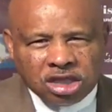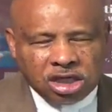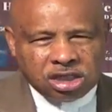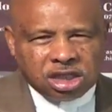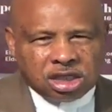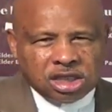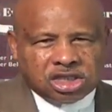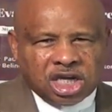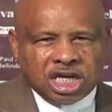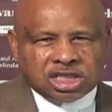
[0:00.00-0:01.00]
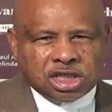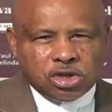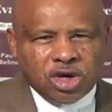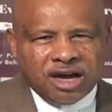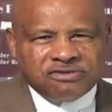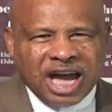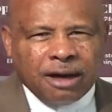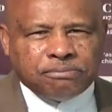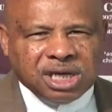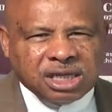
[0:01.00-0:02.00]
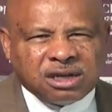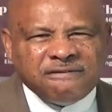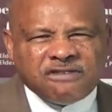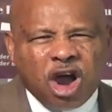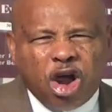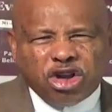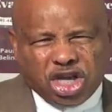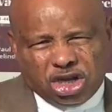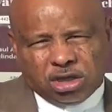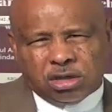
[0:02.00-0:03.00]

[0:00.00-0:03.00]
Then it's a good chance that you have not been converted.